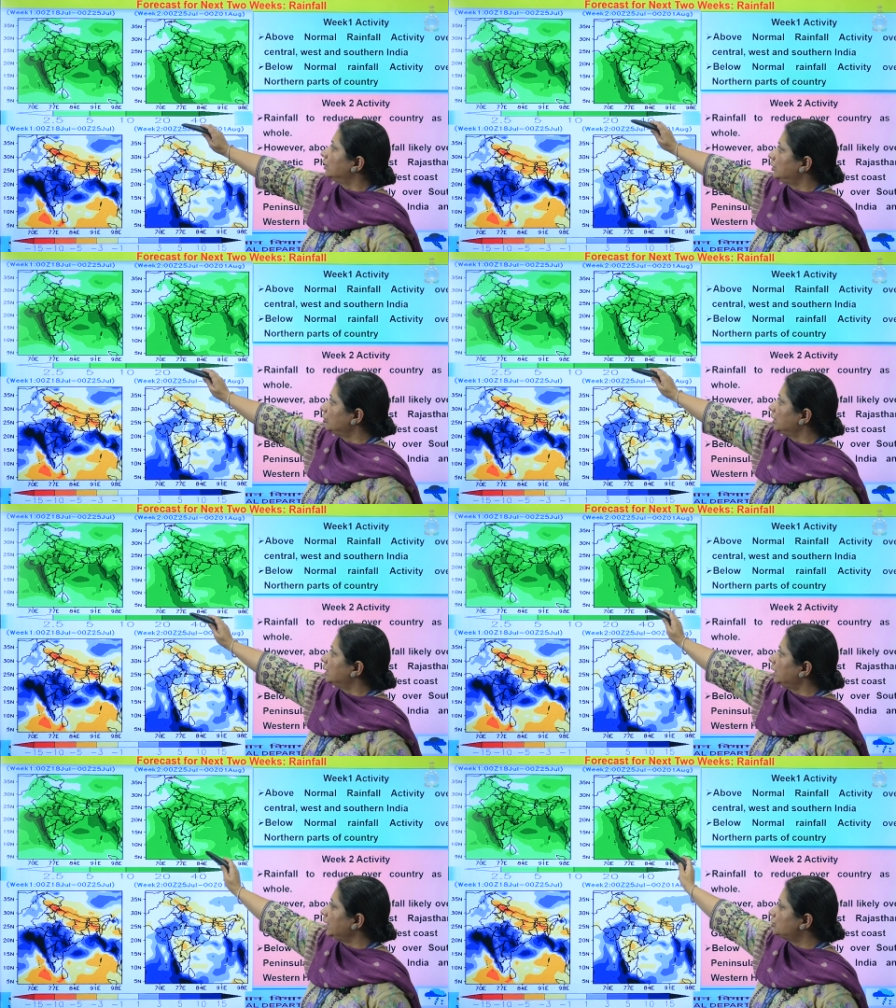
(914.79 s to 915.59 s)
during
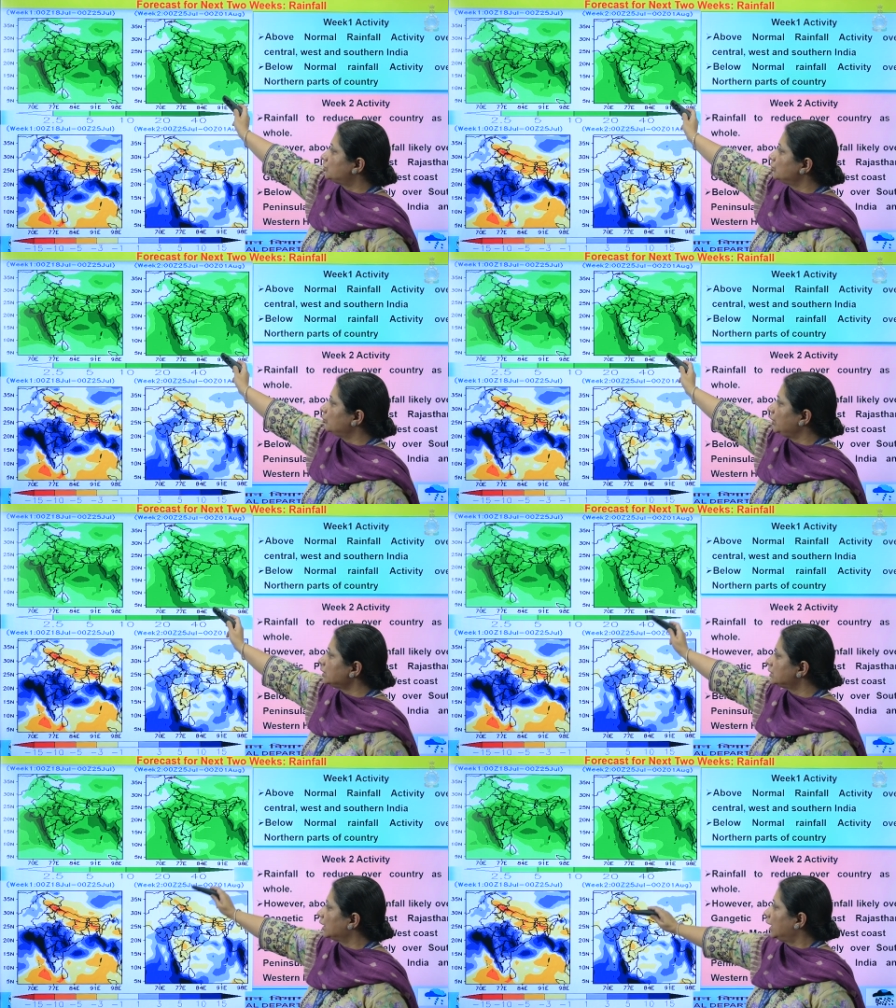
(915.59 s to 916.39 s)
the next 2
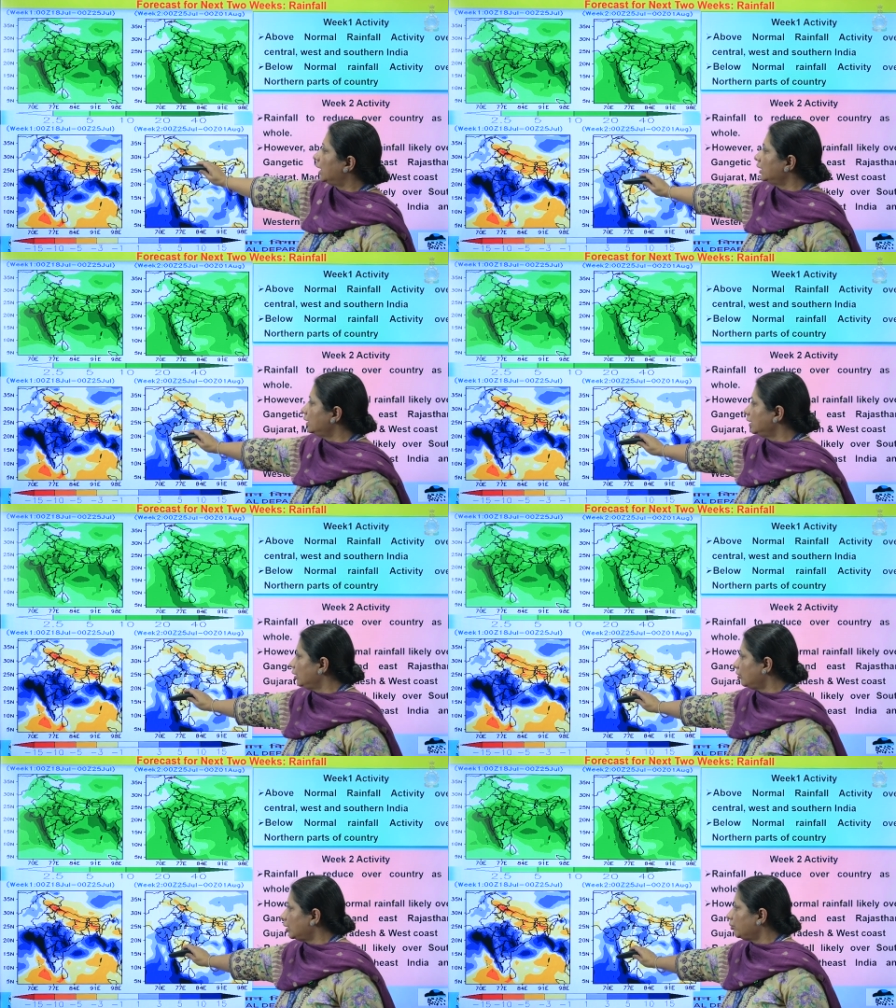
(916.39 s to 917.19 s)
weeks, and the
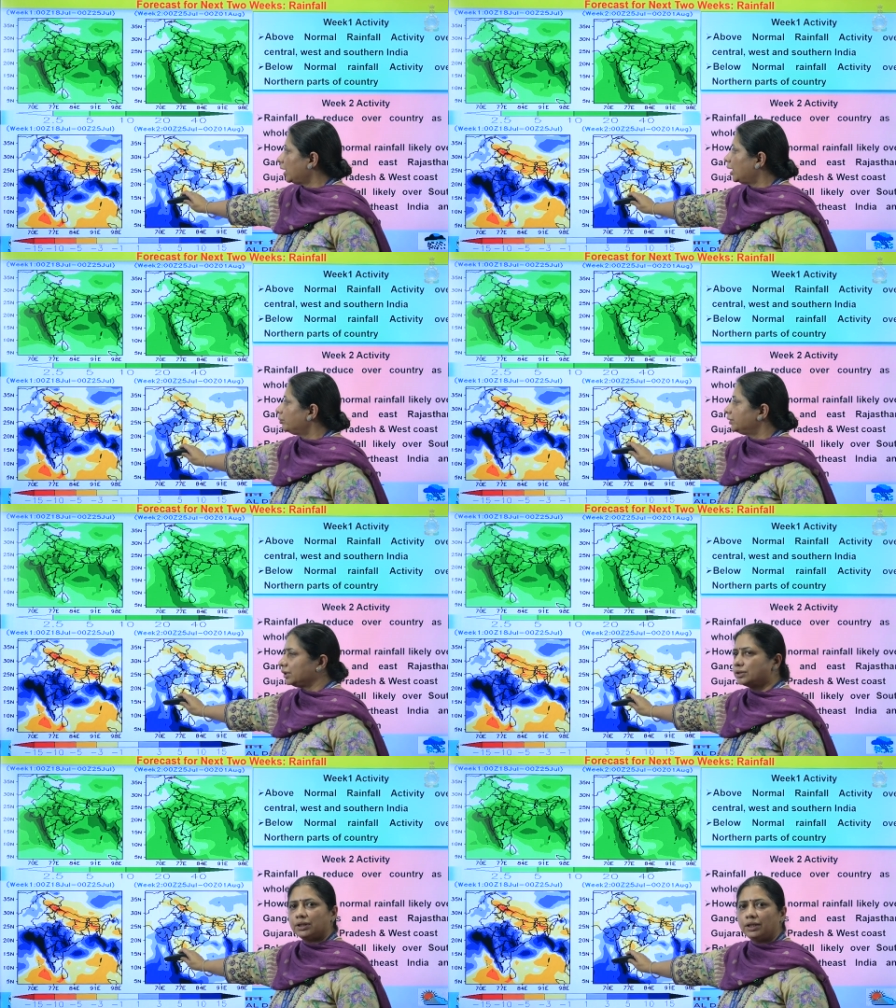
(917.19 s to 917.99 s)
lower map,
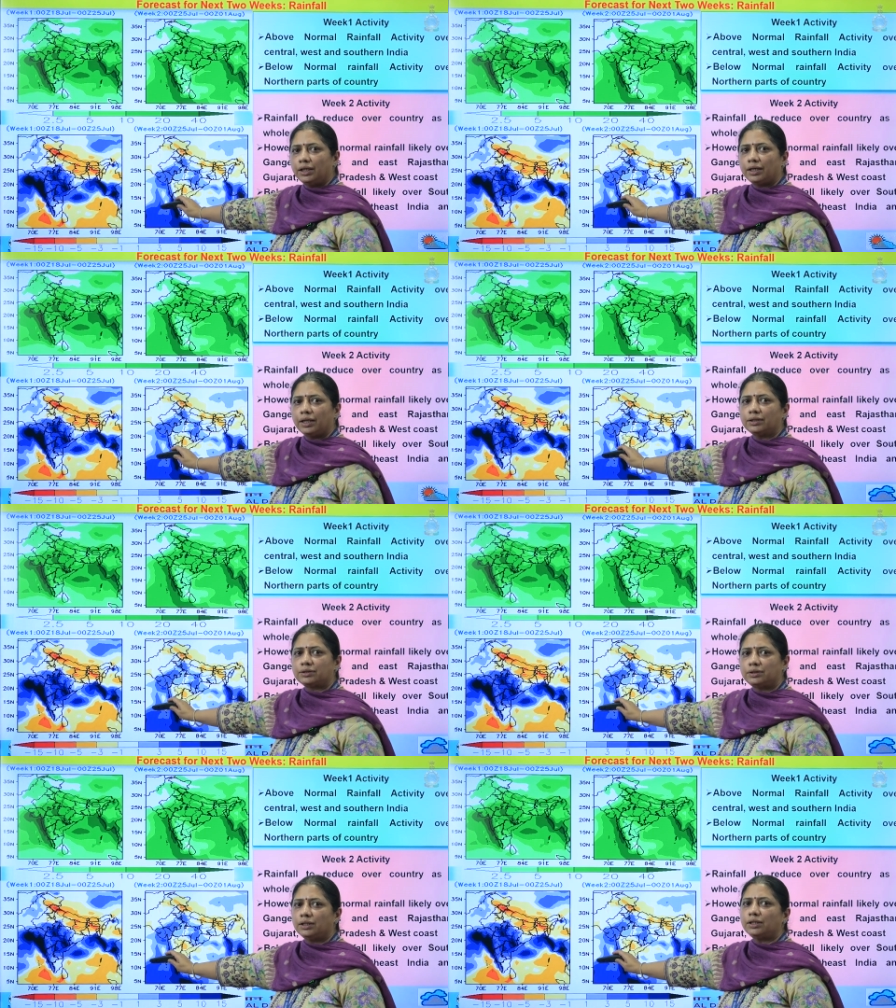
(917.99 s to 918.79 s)
this
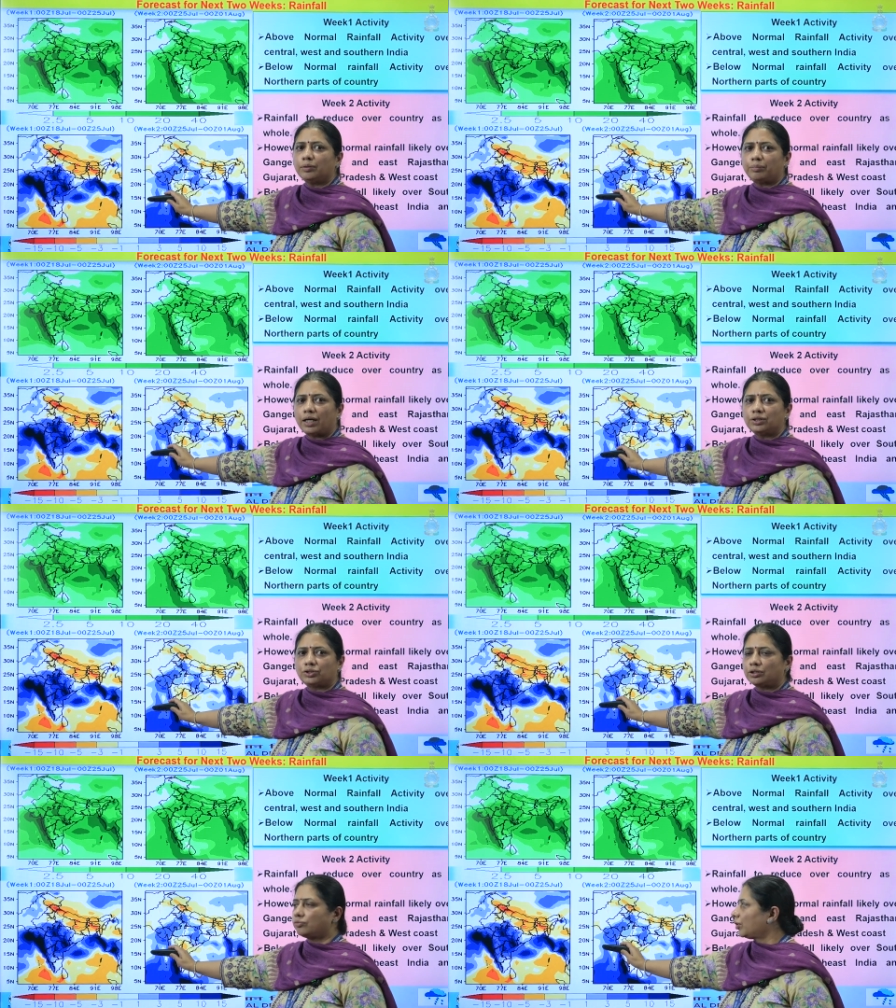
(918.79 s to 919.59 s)
indicates the
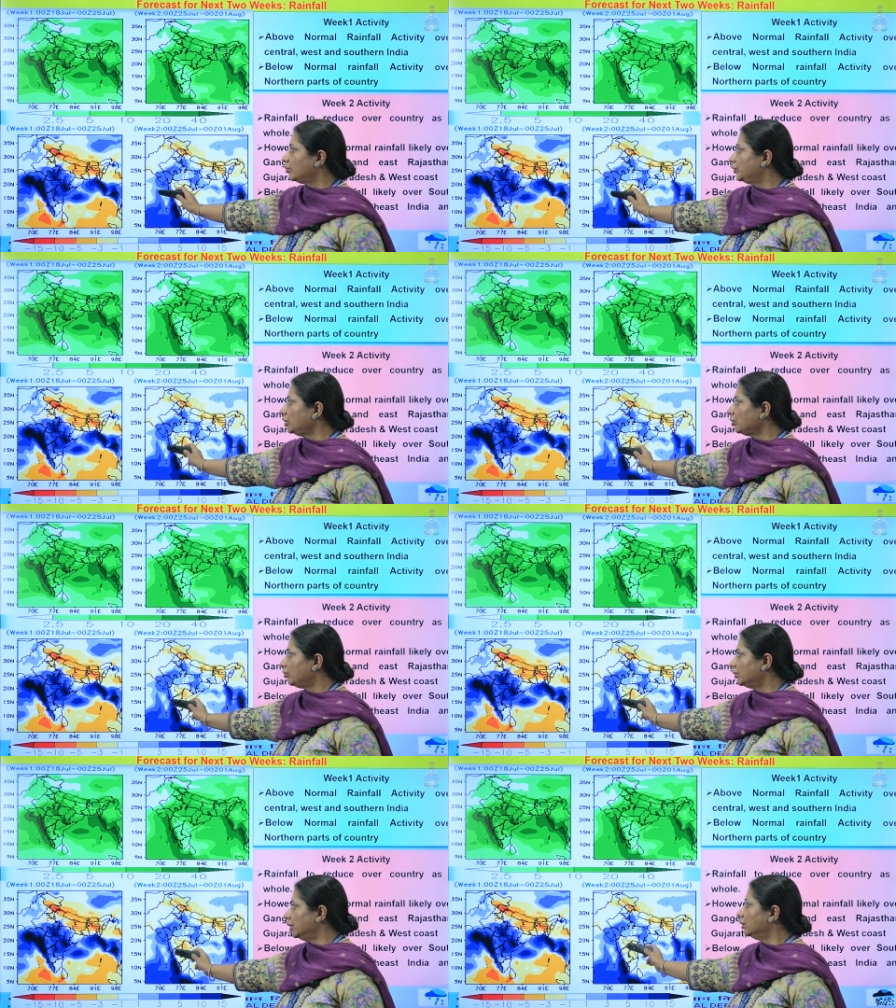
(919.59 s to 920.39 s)
departure from the
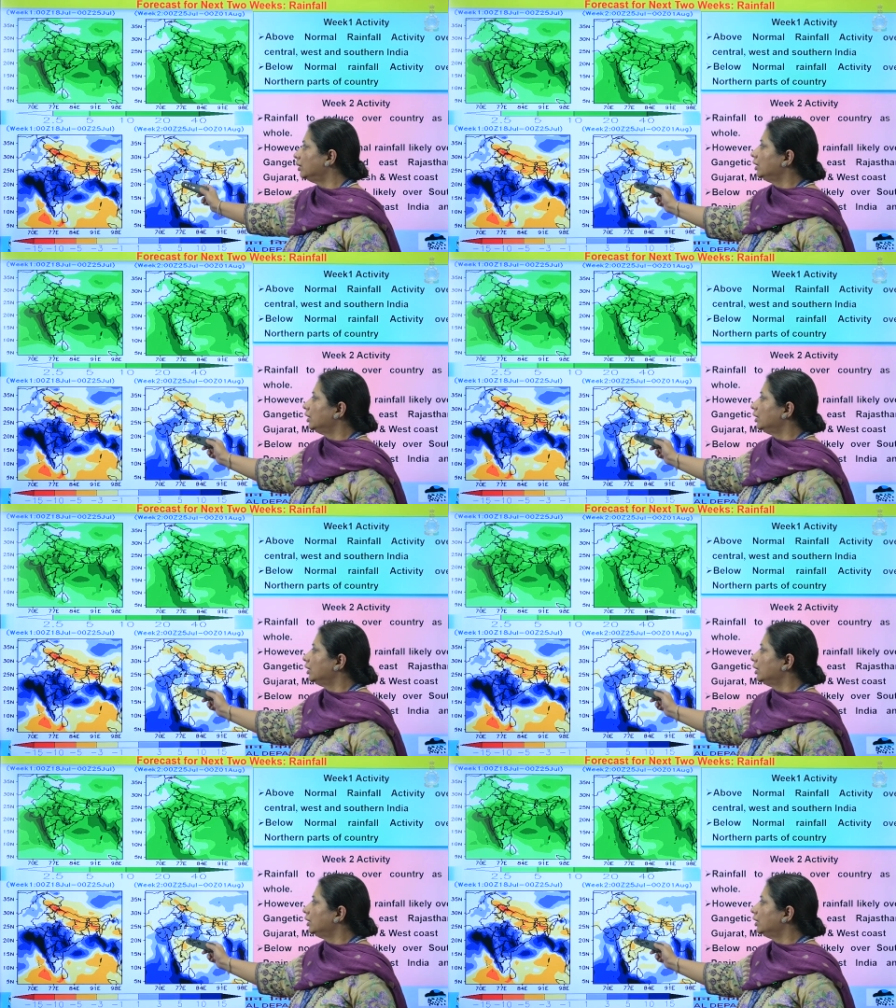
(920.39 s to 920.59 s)
normal.